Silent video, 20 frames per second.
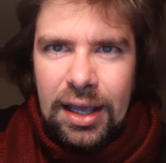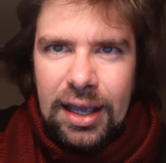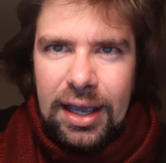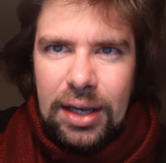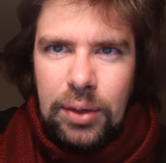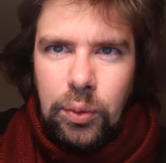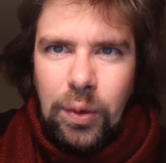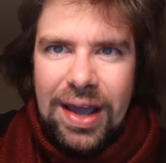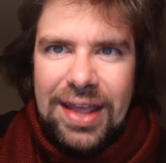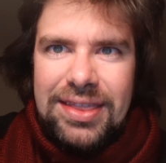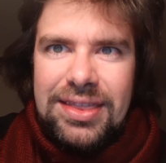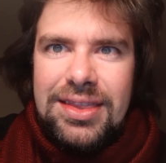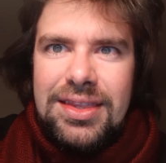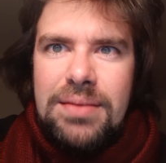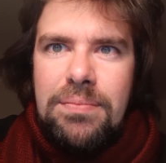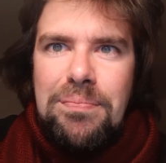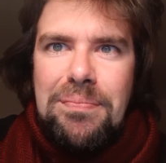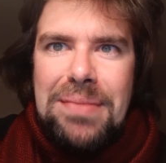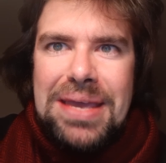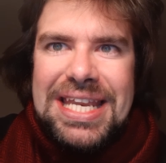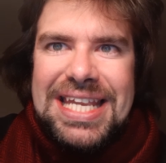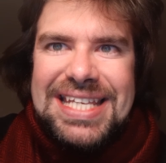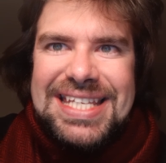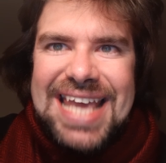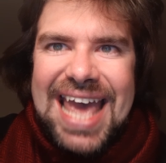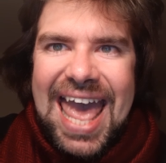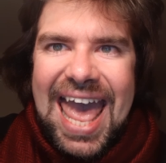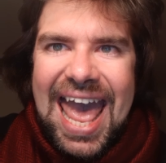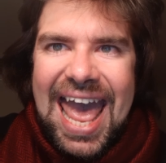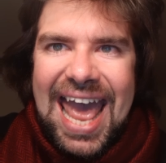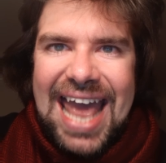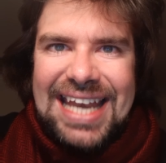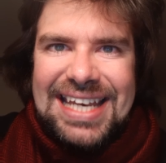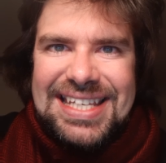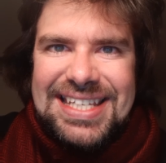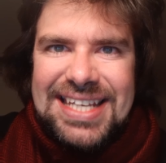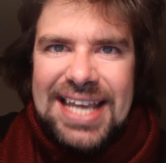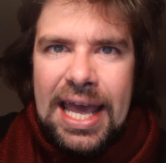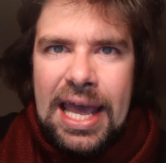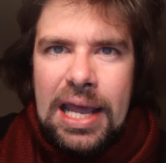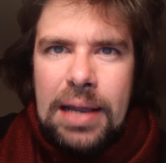and when the minute hand